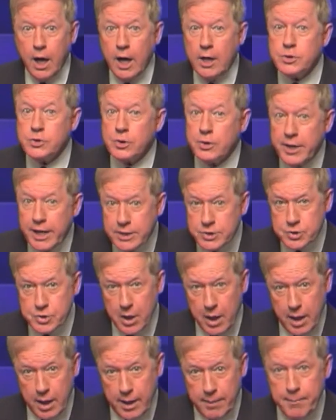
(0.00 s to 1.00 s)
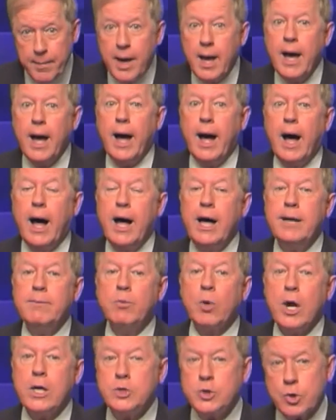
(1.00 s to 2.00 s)
Until next time,
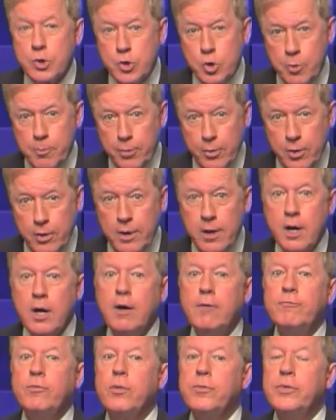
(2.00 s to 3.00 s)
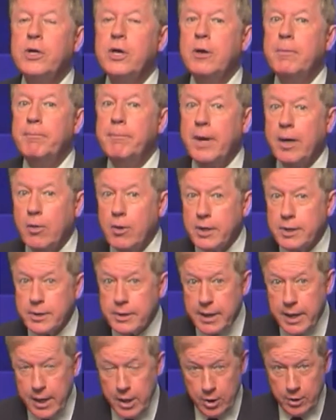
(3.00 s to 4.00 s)
I'm Roger Cooper for the
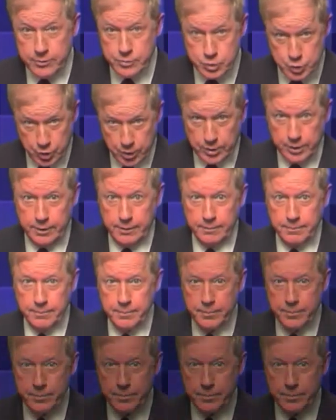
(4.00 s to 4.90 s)
American Health Journal.